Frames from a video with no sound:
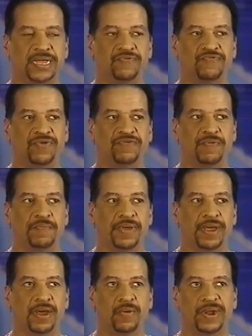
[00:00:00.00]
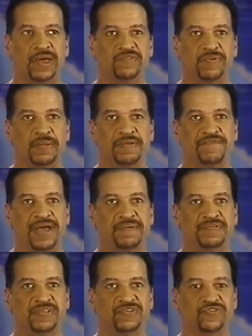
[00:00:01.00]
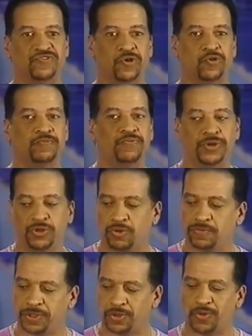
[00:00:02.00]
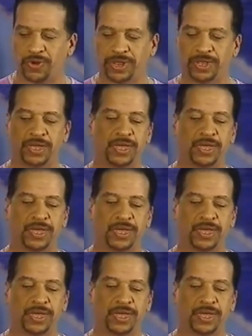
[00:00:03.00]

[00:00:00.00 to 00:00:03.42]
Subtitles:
in front of a mirror when I was probably 5 or 6 years old and putting on a recording,